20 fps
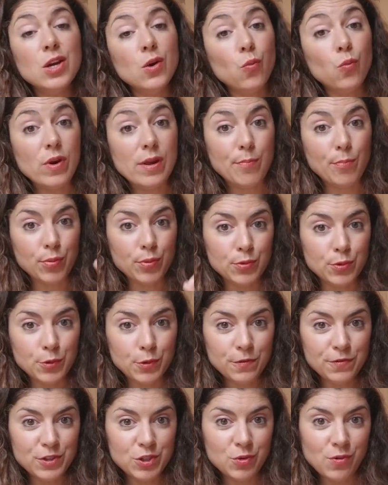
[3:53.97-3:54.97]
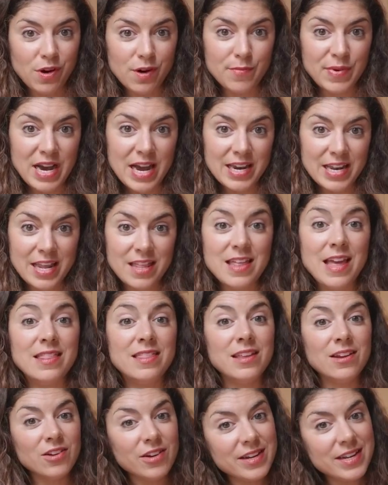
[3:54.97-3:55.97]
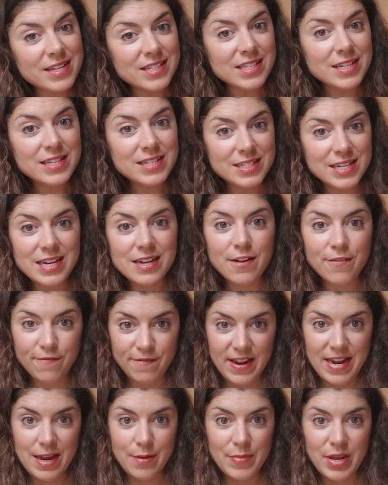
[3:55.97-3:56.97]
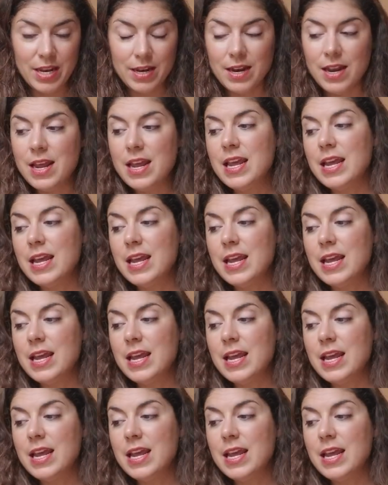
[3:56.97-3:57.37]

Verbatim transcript: we prove to our body that there is indeed a famine.